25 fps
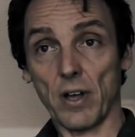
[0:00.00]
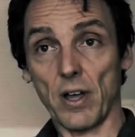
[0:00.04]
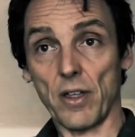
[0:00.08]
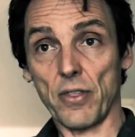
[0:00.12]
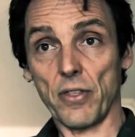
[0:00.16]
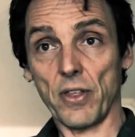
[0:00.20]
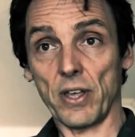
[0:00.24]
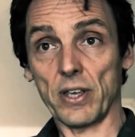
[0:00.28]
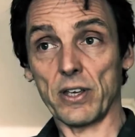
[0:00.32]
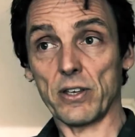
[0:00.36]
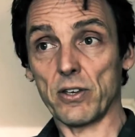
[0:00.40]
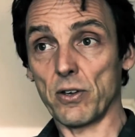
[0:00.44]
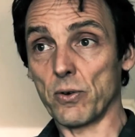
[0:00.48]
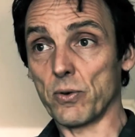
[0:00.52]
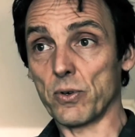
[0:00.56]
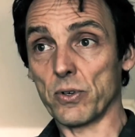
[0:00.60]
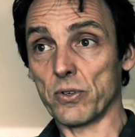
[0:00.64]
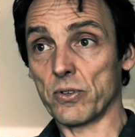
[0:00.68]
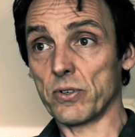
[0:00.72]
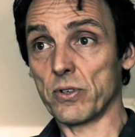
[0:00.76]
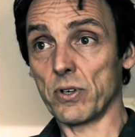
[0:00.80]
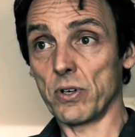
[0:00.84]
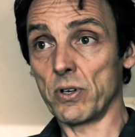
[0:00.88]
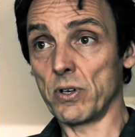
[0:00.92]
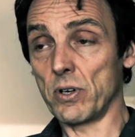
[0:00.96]
I think
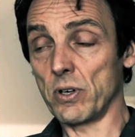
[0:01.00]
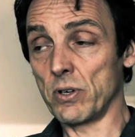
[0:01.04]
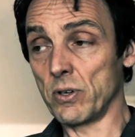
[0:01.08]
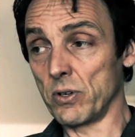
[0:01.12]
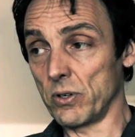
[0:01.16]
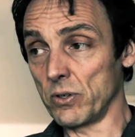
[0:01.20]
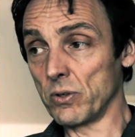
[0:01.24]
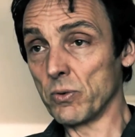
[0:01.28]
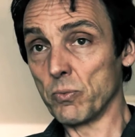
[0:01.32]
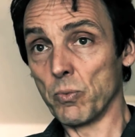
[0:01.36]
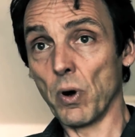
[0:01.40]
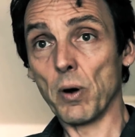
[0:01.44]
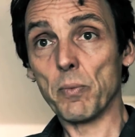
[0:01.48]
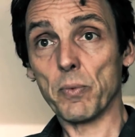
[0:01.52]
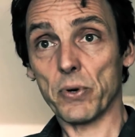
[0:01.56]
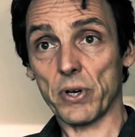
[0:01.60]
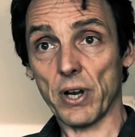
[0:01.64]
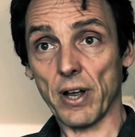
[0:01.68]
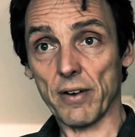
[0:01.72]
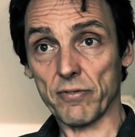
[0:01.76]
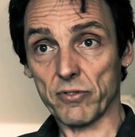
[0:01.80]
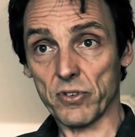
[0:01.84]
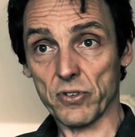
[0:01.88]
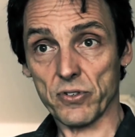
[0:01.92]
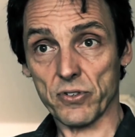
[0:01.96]
one would
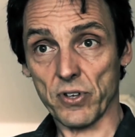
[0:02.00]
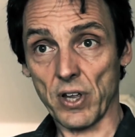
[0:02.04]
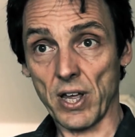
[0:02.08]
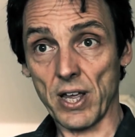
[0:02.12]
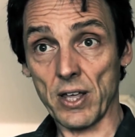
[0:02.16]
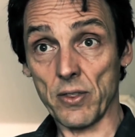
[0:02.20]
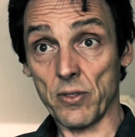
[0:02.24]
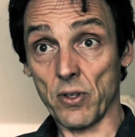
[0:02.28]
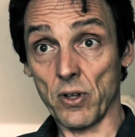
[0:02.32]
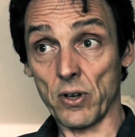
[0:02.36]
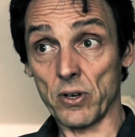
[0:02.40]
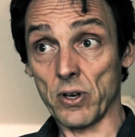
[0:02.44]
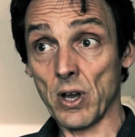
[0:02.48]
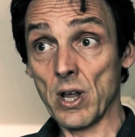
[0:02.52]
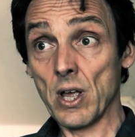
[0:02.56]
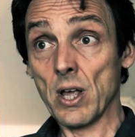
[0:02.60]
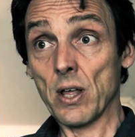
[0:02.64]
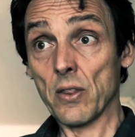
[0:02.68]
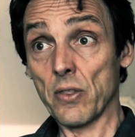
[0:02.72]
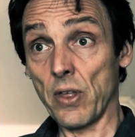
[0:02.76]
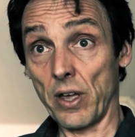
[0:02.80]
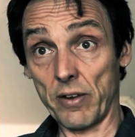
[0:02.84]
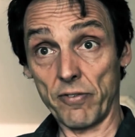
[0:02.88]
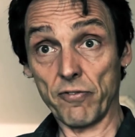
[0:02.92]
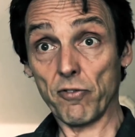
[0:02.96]
have to say that
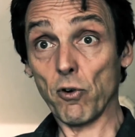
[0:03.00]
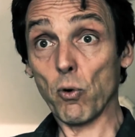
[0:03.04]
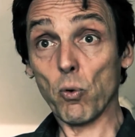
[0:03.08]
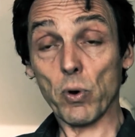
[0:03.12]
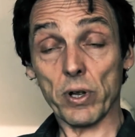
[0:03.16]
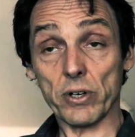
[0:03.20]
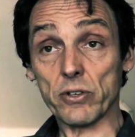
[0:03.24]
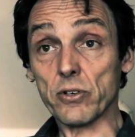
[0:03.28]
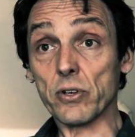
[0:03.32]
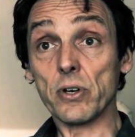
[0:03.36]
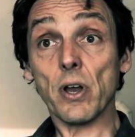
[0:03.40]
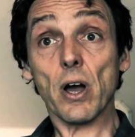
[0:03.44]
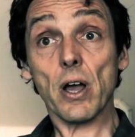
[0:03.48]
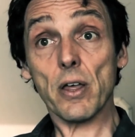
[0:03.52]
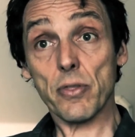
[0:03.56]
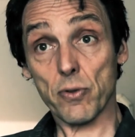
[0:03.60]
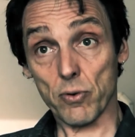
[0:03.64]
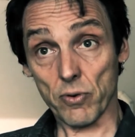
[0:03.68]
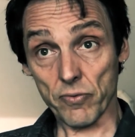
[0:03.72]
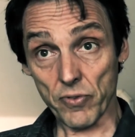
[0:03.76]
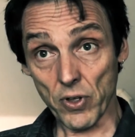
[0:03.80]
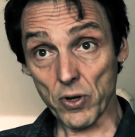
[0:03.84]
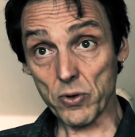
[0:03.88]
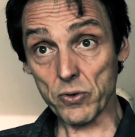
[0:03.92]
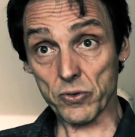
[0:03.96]
they fall into
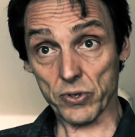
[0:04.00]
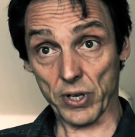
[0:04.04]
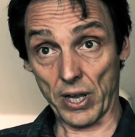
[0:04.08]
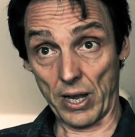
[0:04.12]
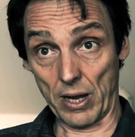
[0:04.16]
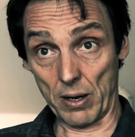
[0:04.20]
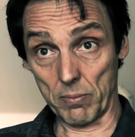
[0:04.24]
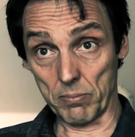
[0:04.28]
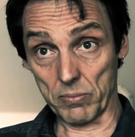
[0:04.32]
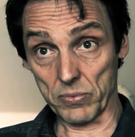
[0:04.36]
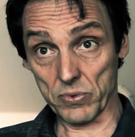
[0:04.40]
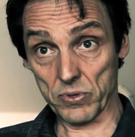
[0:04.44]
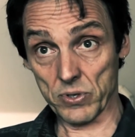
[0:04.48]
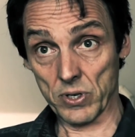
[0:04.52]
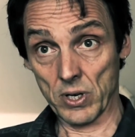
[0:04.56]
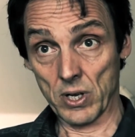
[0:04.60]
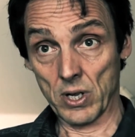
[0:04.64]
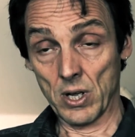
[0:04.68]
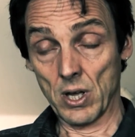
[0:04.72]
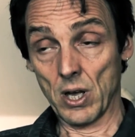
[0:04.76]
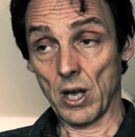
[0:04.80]
neither of those camps.